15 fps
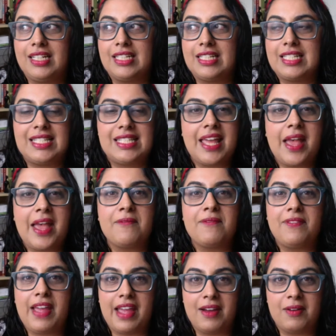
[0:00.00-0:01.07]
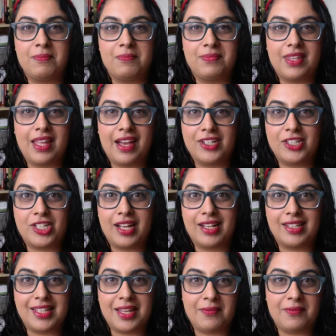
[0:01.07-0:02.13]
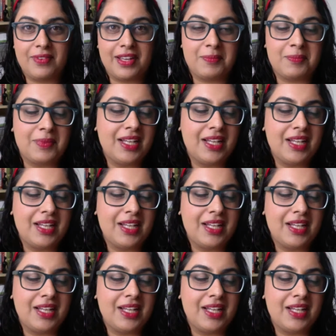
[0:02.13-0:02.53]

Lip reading: Sam Fam, hashtag Sam Fam.